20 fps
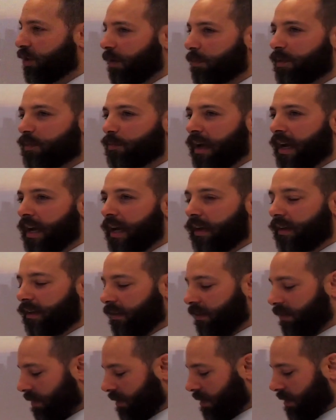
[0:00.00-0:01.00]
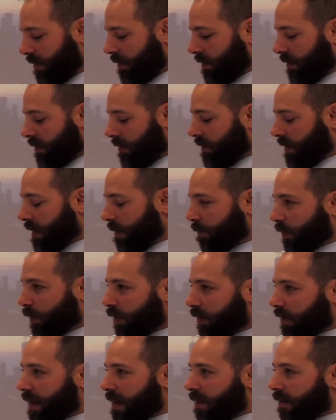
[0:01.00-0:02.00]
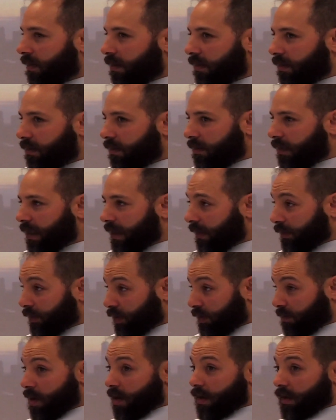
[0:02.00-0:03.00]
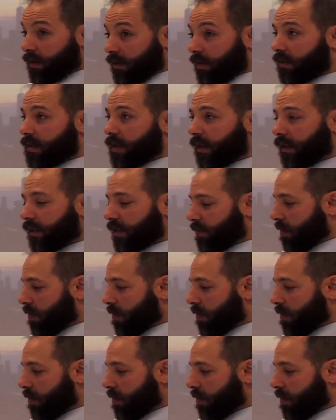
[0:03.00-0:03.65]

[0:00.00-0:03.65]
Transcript: jumps back, and they pull out like it looks like a